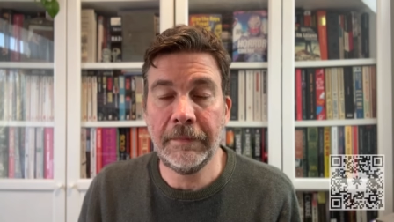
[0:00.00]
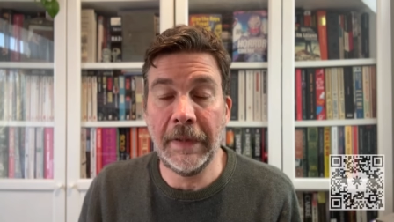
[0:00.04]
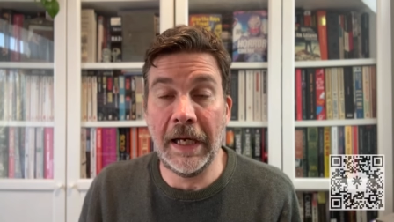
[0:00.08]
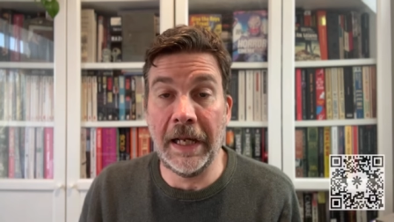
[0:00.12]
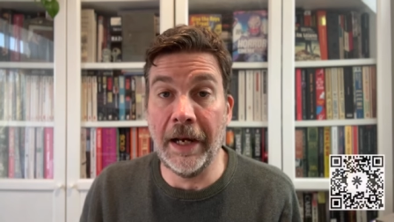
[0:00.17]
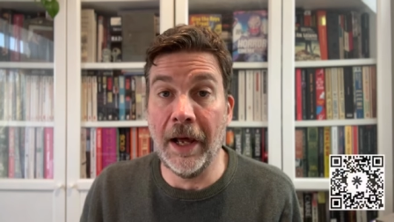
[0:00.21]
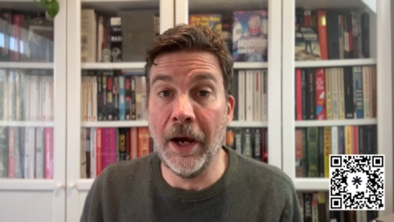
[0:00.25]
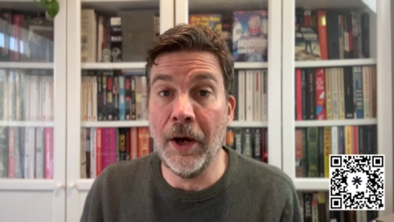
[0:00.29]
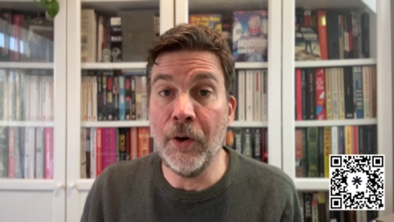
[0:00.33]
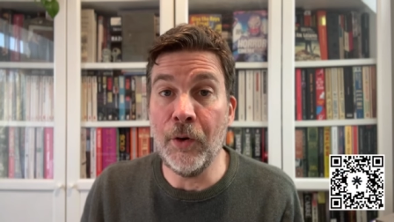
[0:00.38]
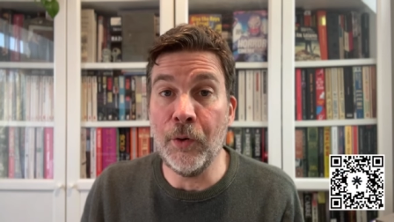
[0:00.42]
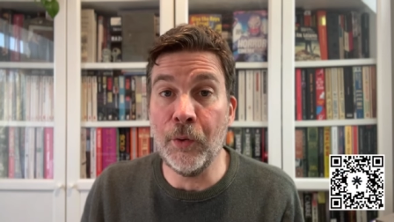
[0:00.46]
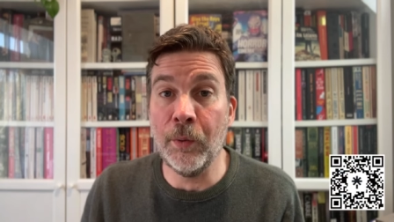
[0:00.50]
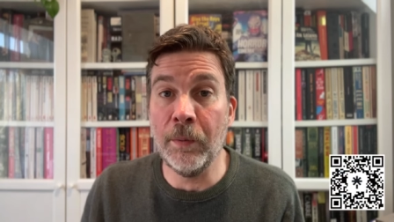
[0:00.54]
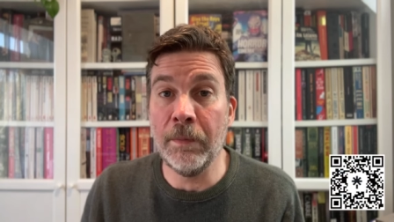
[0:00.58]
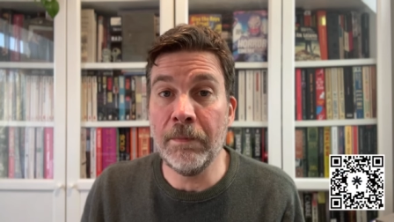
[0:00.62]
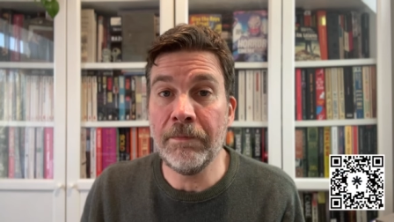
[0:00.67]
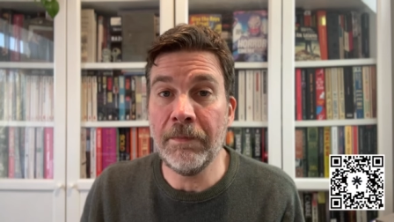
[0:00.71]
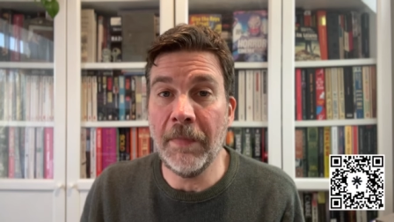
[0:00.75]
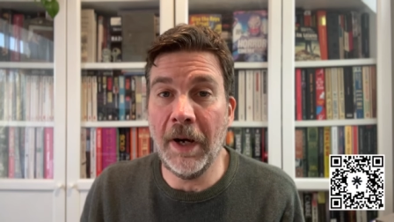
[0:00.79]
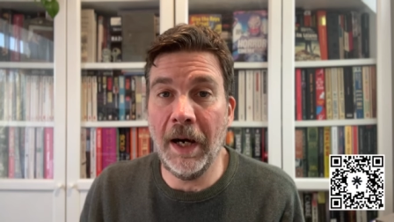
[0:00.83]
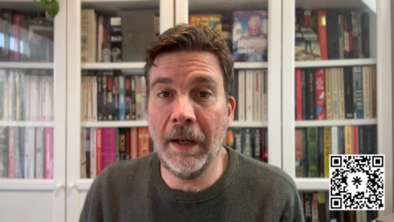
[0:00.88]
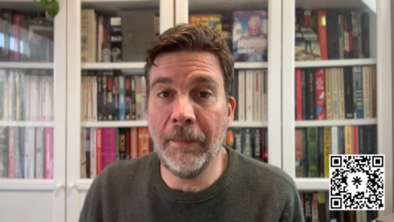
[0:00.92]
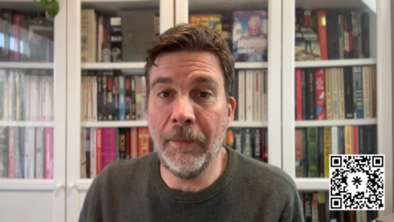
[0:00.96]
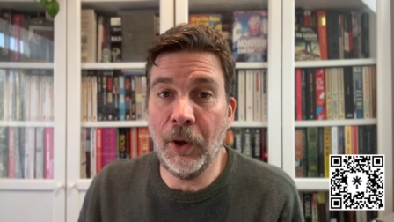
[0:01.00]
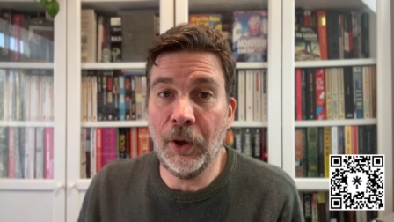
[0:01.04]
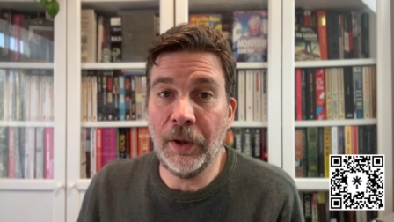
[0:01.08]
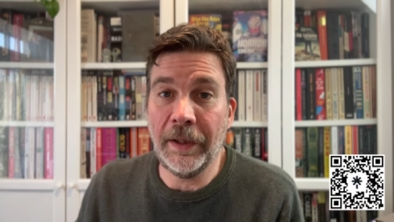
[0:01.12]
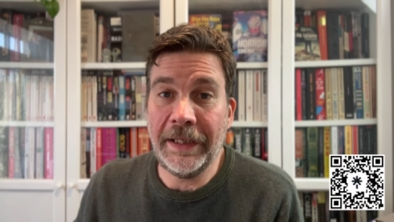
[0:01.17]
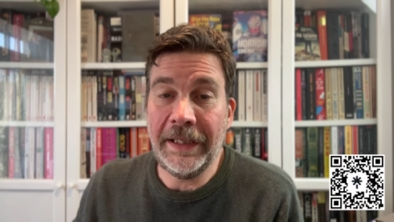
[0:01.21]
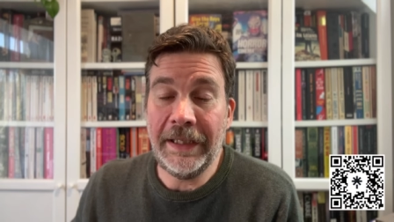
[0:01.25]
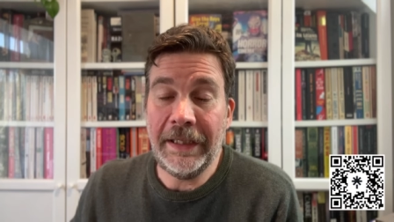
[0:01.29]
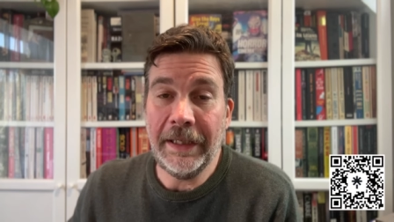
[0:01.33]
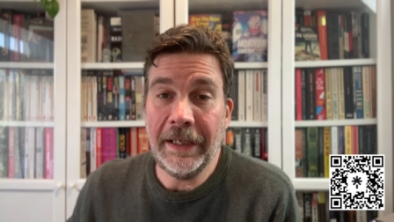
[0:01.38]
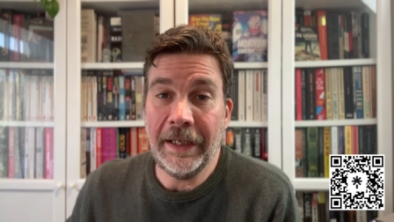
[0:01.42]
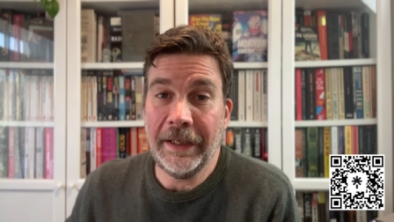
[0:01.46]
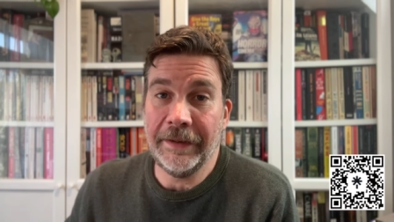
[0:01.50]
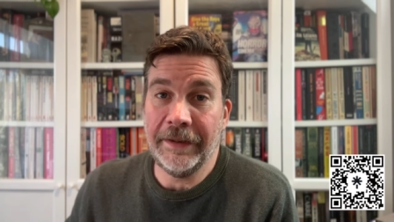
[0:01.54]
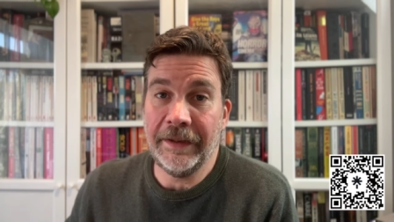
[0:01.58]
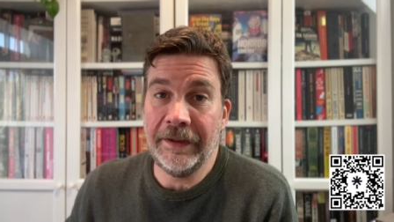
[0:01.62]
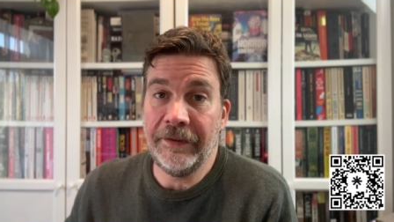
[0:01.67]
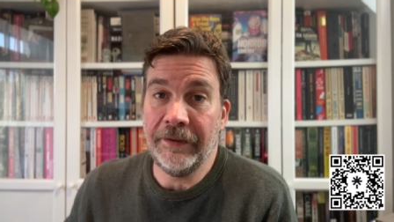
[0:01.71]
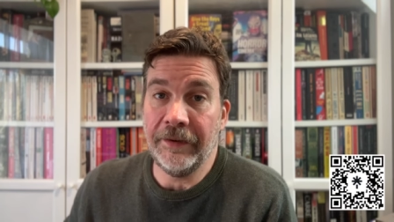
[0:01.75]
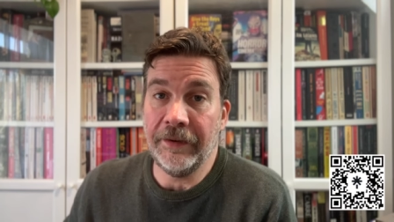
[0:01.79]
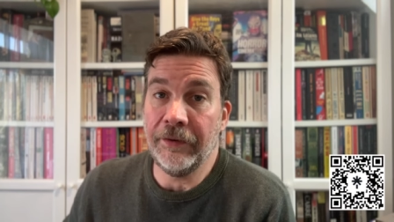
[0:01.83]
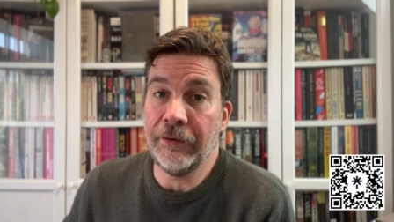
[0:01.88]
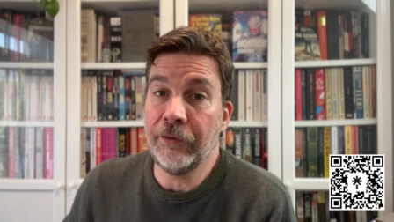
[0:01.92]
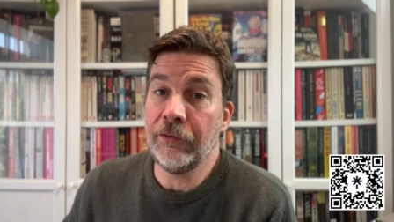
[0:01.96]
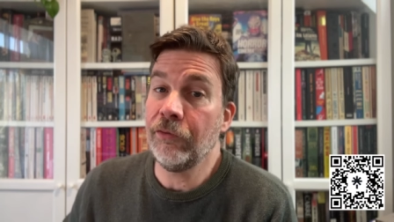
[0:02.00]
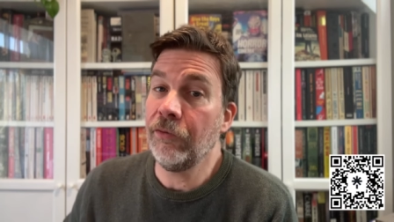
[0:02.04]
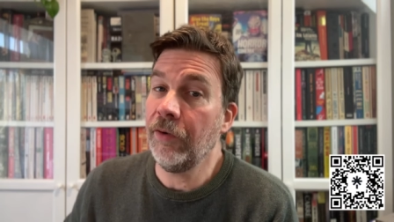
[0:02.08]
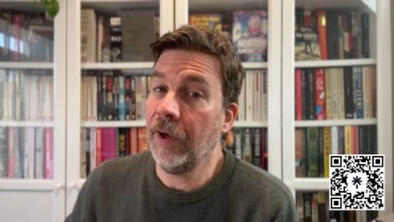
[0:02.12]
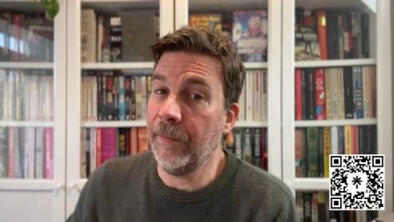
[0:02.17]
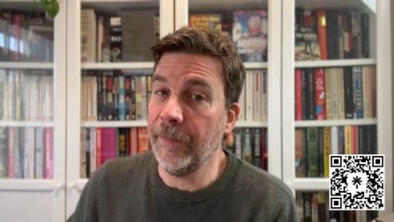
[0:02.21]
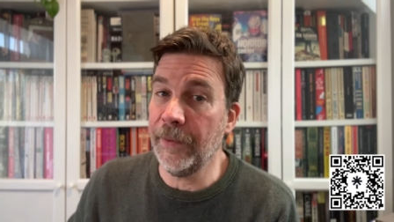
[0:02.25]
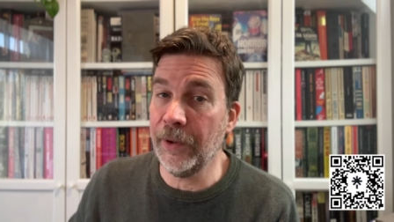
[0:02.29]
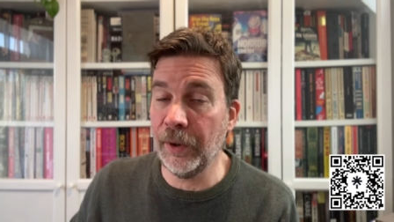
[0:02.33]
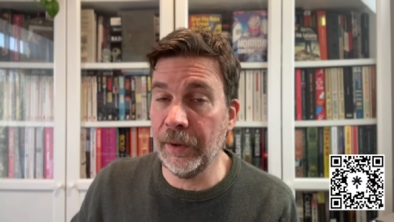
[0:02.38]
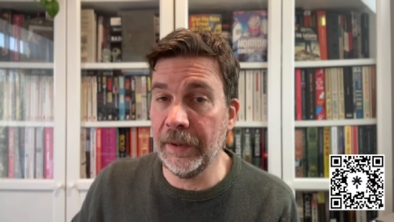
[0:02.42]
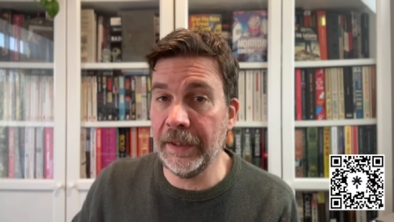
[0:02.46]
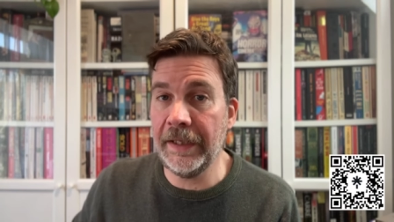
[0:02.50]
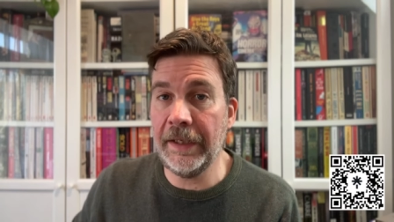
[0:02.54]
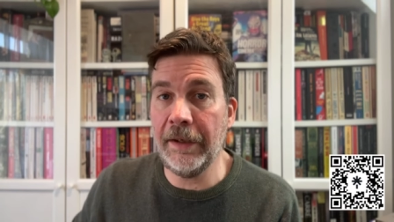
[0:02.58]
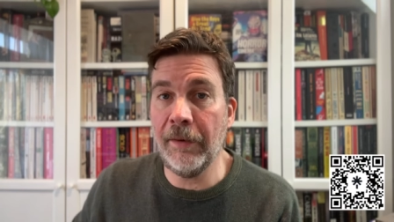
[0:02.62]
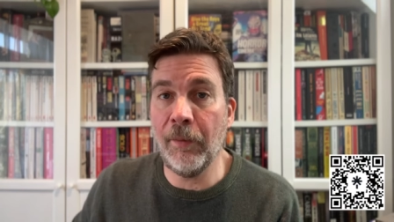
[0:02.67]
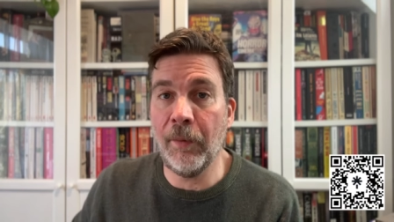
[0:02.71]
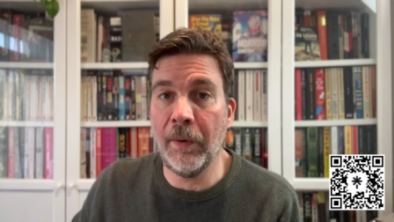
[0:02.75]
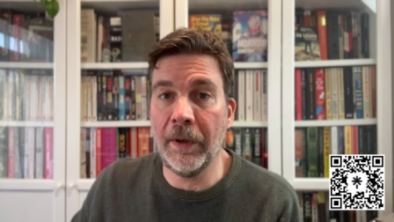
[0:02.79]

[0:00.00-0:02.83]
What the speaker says: Hello, I'm Ollie, and this is Criminolly,